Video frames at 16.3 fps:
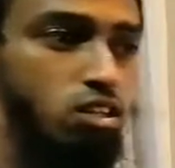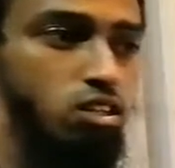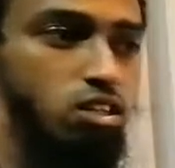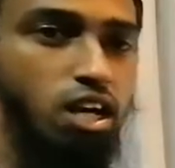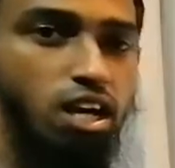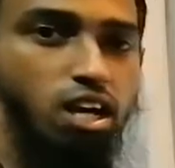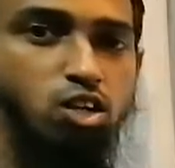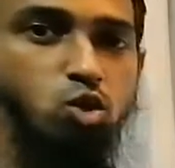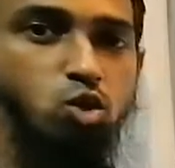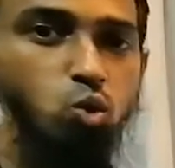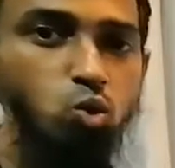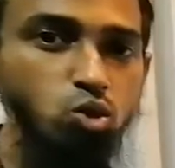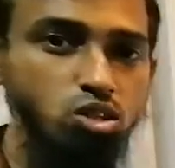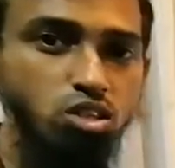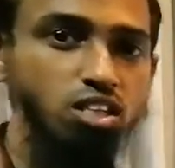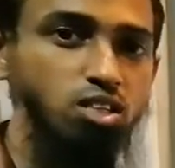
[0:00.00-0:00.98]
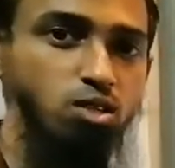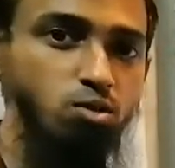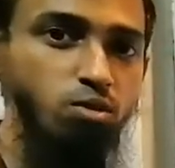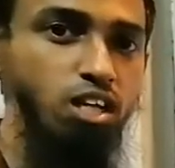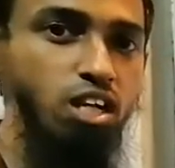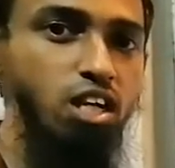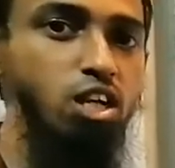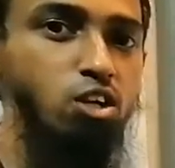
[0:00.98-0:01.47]
There are two things
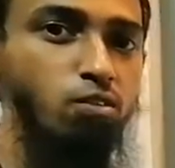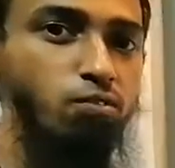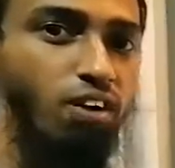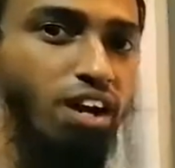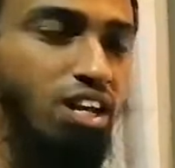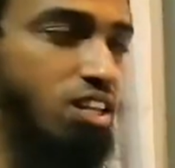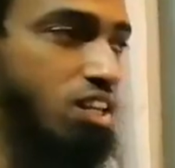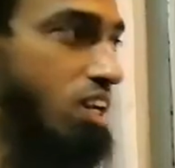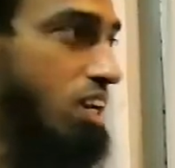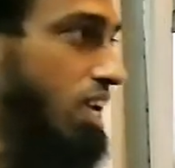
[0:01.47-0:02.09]
we need to find the